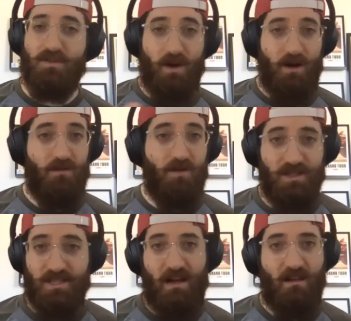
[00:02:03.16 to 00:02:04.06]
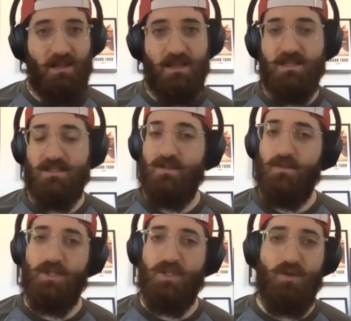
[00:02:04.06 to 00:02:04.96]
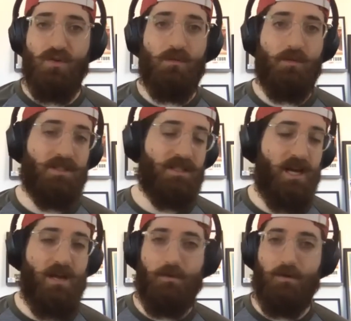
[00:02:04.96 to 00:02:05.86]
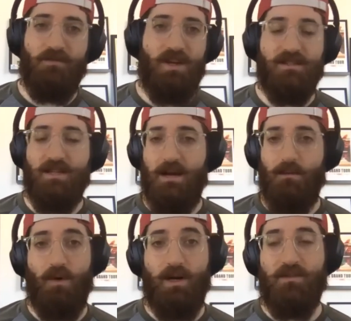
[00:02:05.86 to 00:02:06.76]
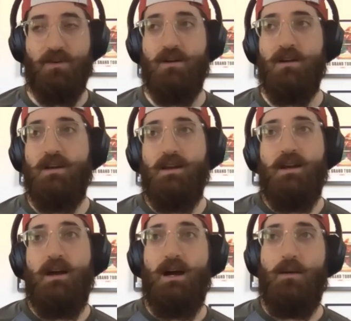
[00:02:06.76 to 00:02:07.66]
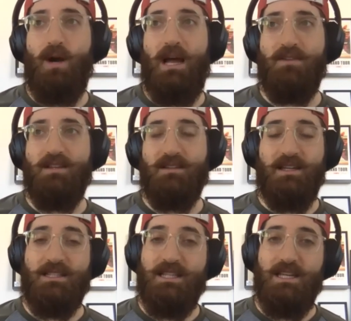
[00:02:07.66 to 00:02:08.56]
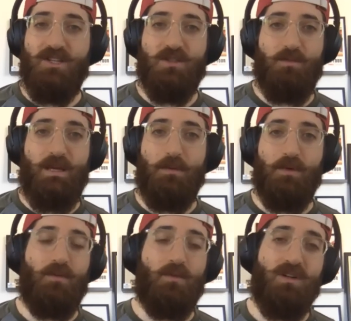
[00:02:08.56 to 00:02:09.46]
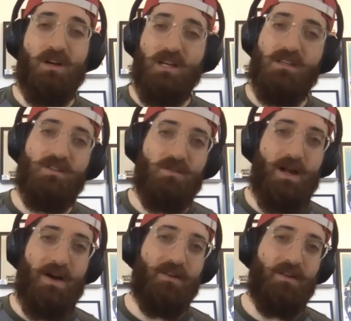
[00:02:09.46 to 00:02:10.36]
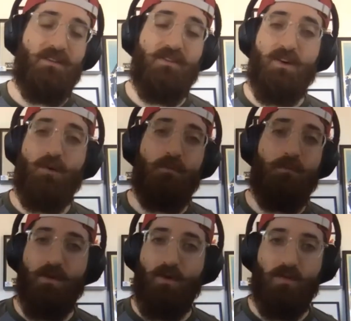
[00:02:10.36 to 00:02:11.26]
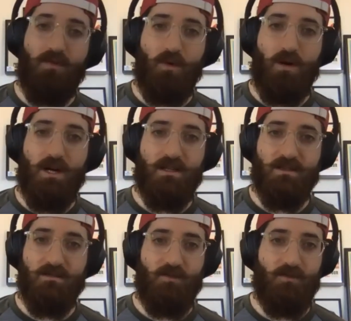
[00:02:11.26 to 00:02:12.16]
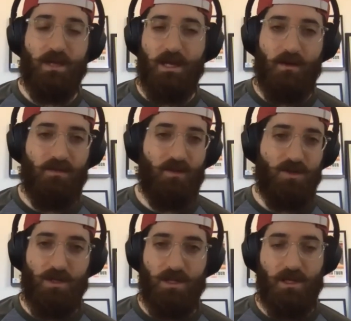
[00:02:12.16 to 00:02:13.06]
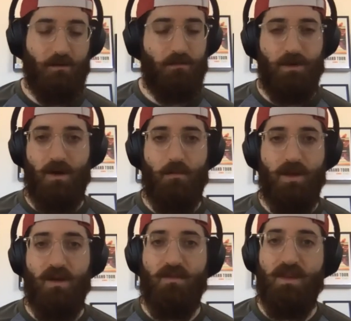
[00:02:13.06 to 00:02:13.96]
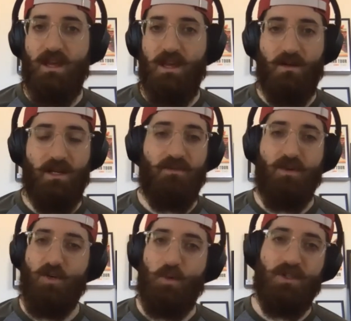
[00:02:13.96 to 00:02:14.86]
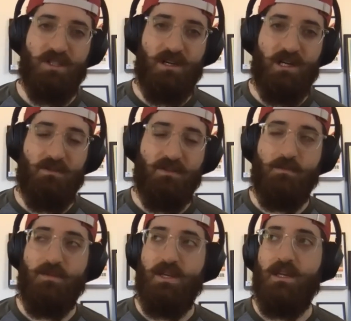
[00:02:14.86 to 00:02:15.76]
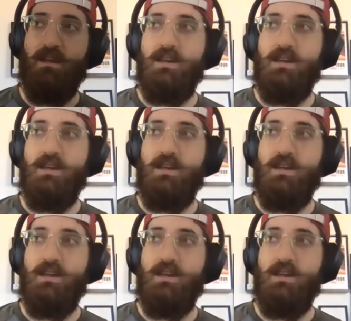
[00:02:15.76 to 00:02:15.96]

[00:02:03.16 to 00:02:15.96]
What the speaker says: of our interviews exactly like this over Zoom or Skype or FaceTime or whatever. We're having to like teach people that we're talking to how to like film B-roll for us, like if they're doing like a POV or like a first person narrative of something.